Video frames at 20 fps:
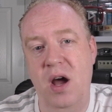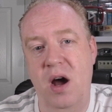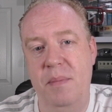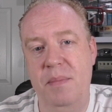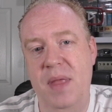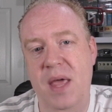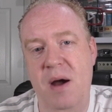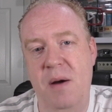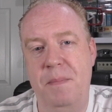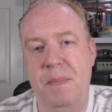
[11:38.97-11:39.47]

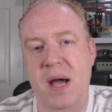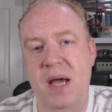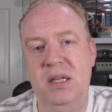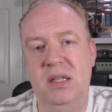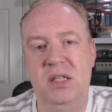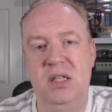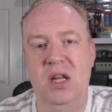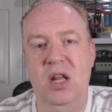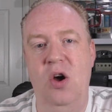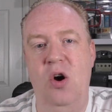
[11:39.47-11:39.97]
I'm now
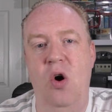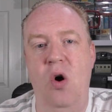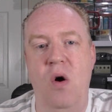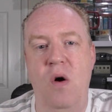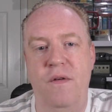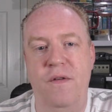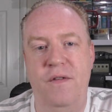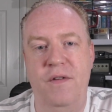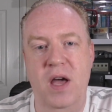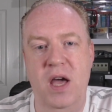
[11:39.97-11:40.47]
basing it
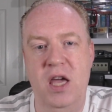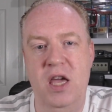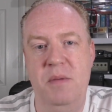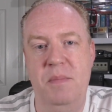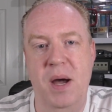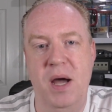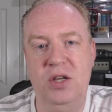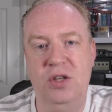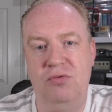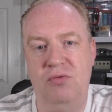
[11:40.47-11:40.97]
off
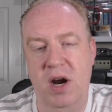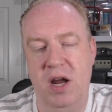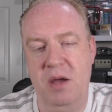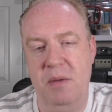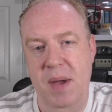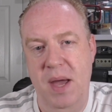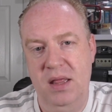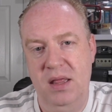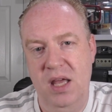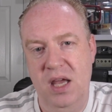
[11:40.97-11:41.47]
eBay's
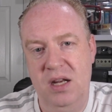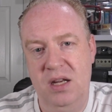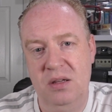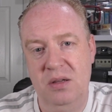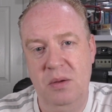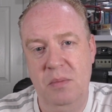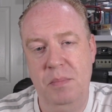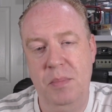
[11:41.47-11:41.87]
recommended,